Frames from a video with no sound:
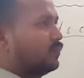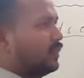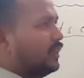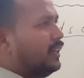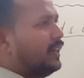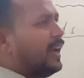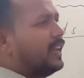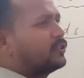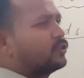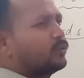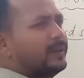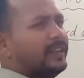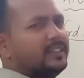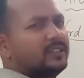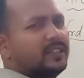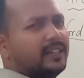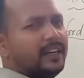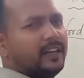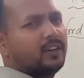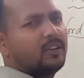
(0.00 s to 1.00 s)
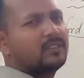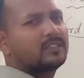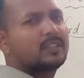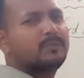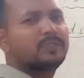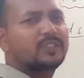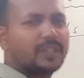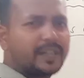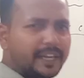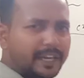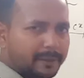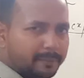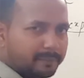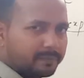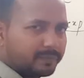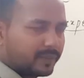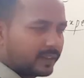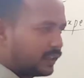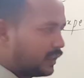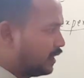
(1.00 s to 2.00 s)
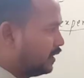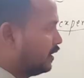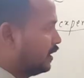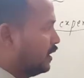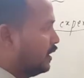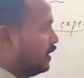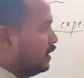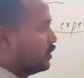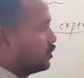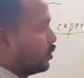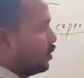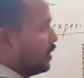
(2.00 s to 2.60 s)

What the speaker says: it has to be incident on some screen. Correct? So